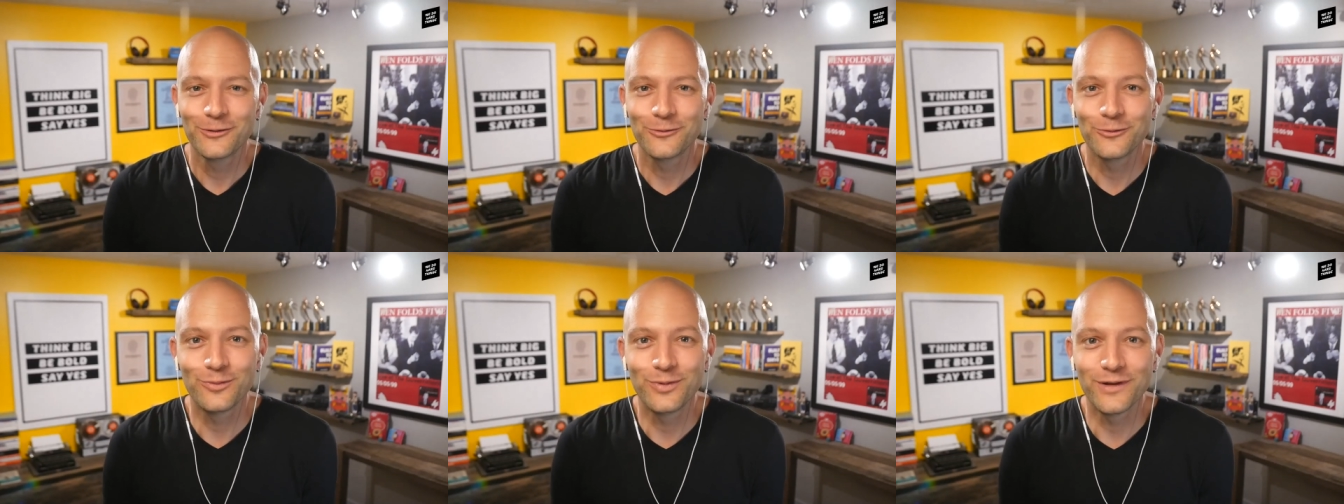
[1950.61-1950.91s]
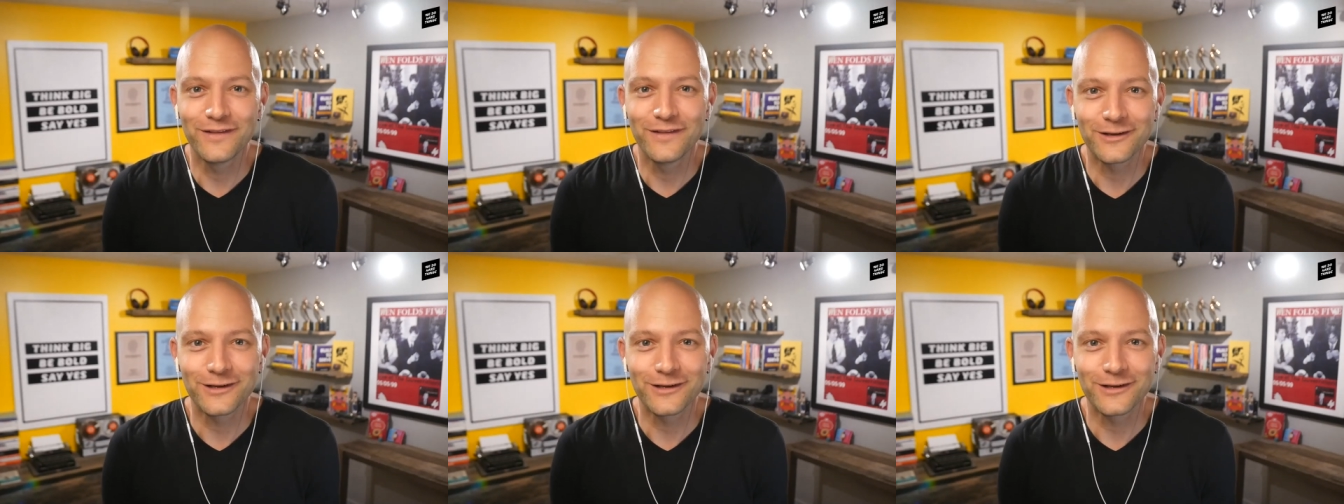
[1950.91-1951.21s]
would
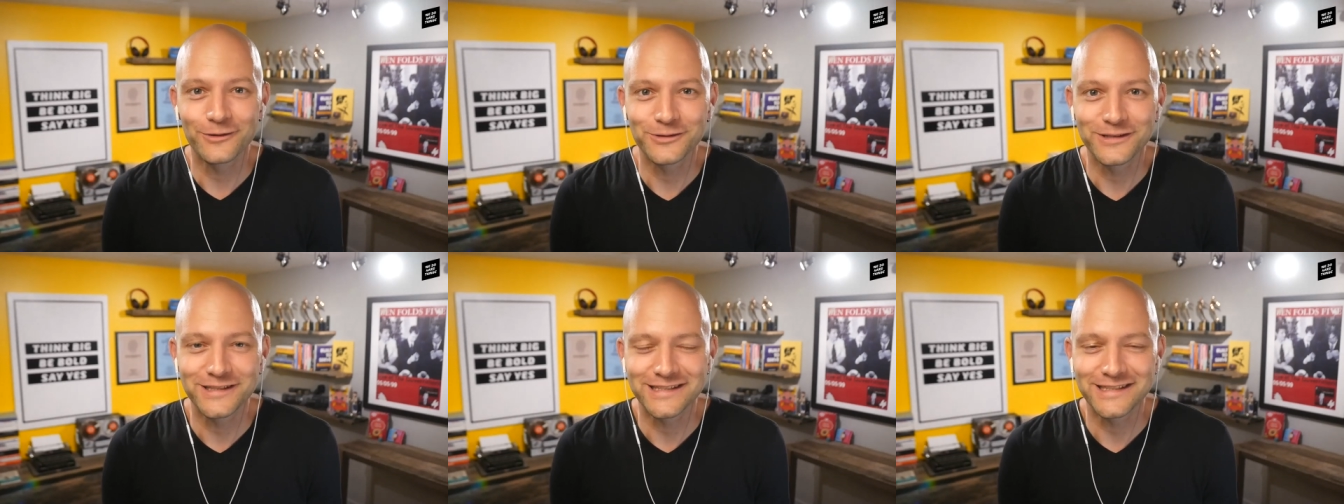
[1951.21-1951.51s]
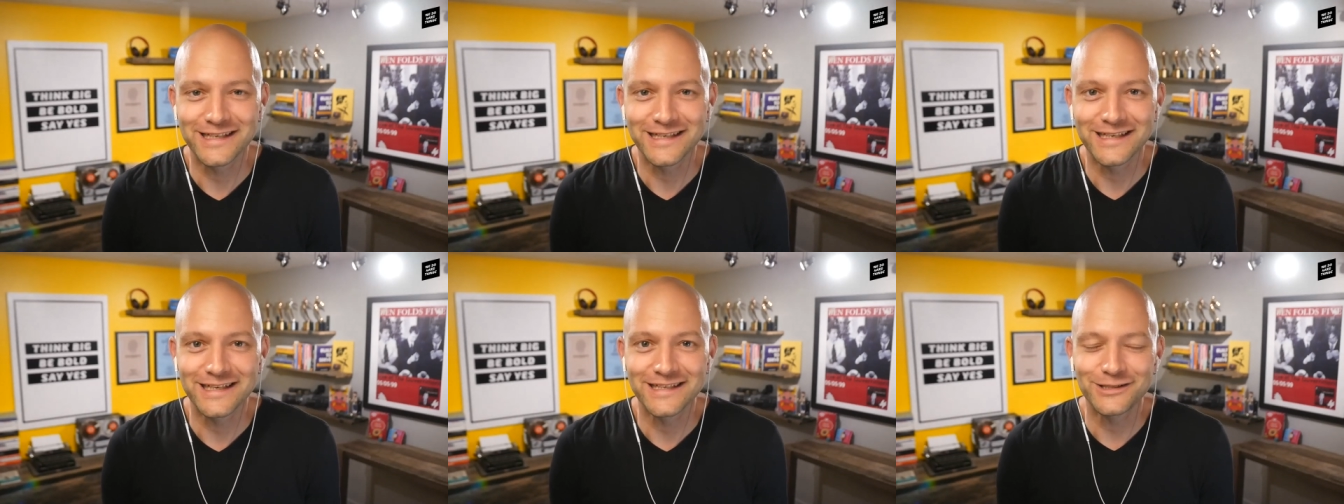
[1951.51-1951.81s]
be the
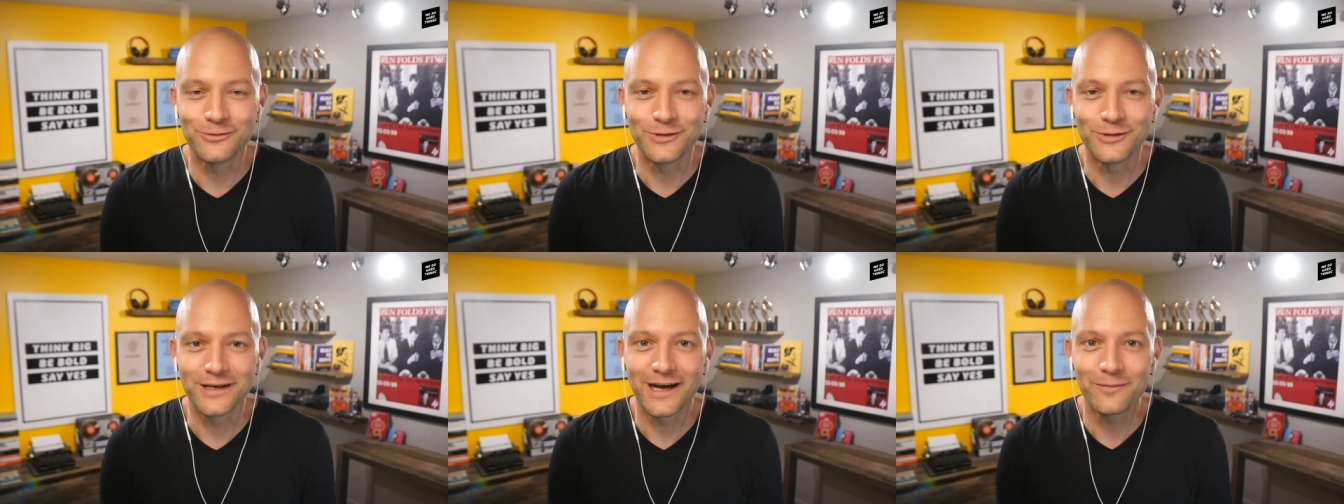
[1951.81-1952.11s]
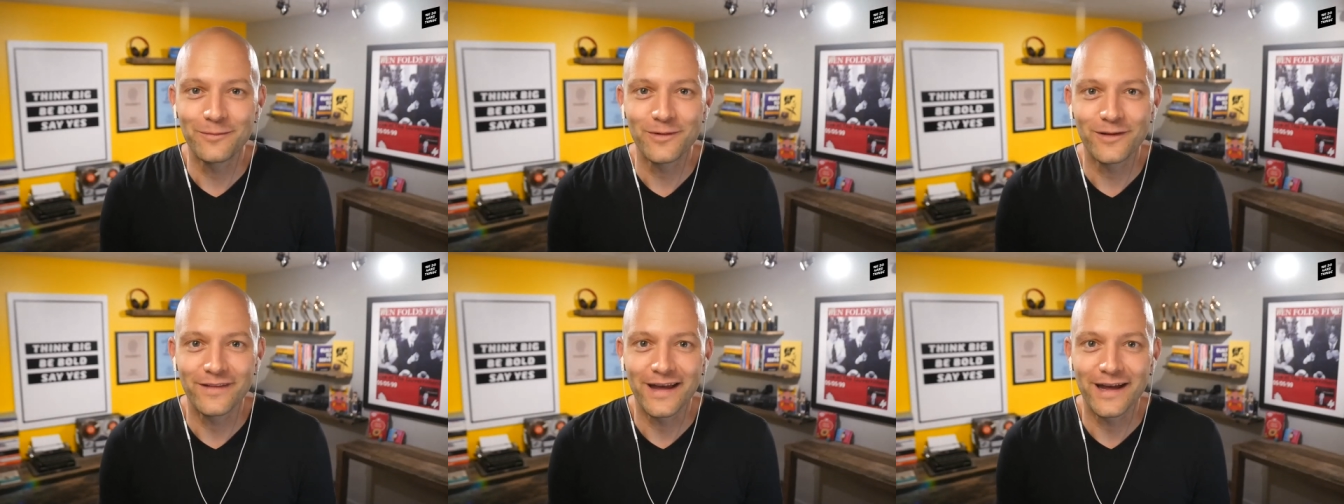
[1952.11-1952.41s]
closest, I guess, you would
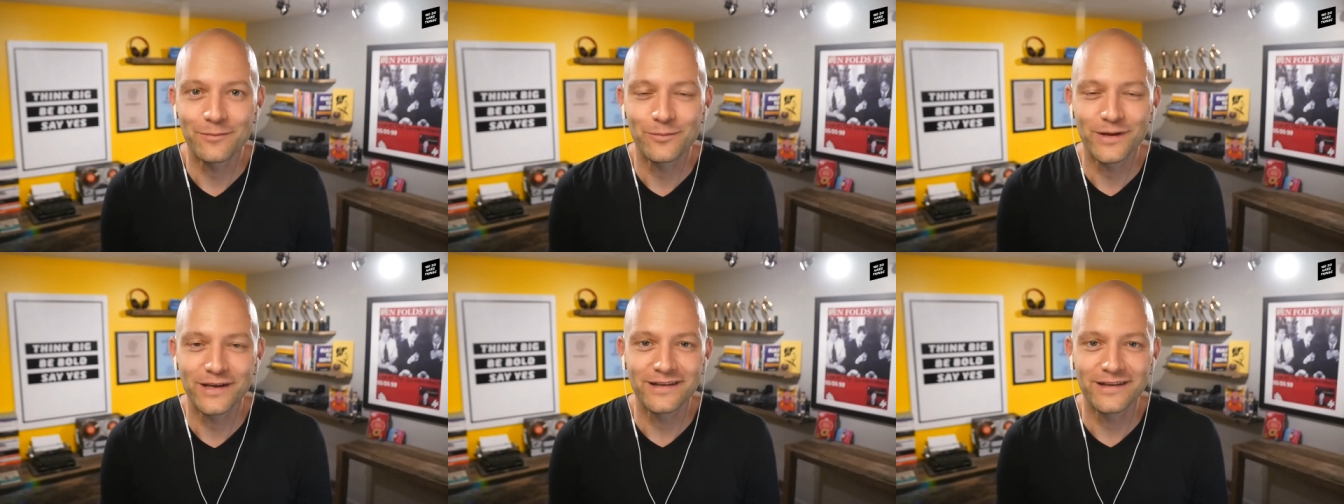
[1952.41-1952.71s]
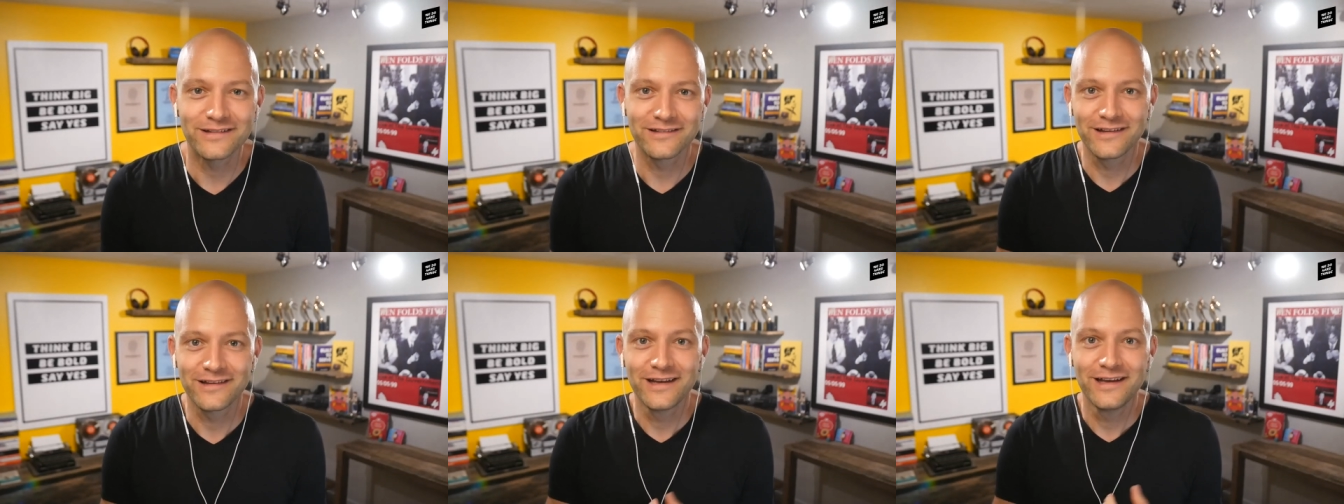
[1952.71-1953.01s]
come to that
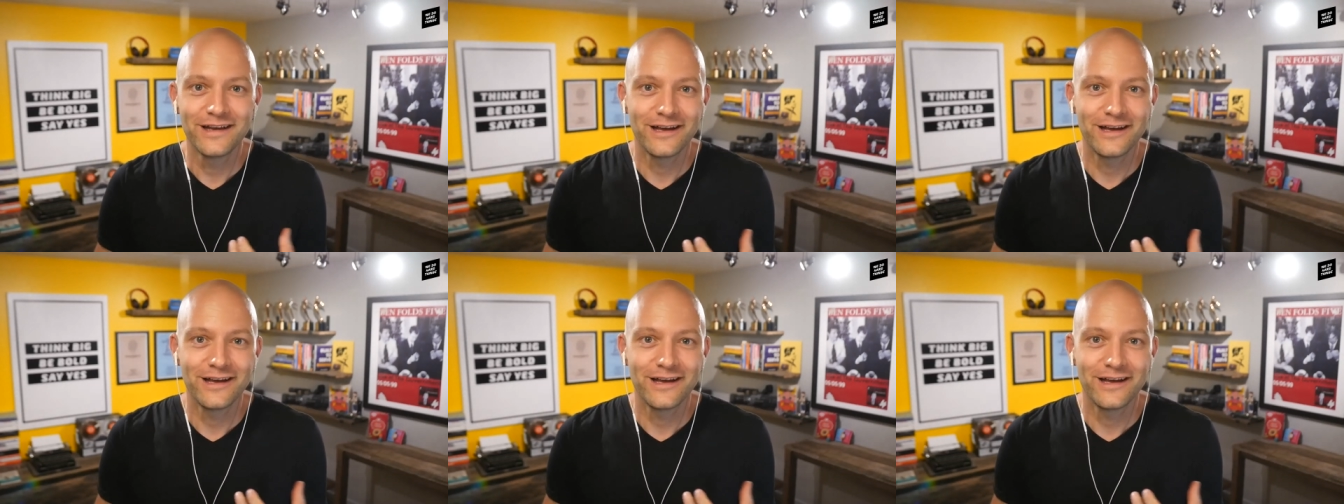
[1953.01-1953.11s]
because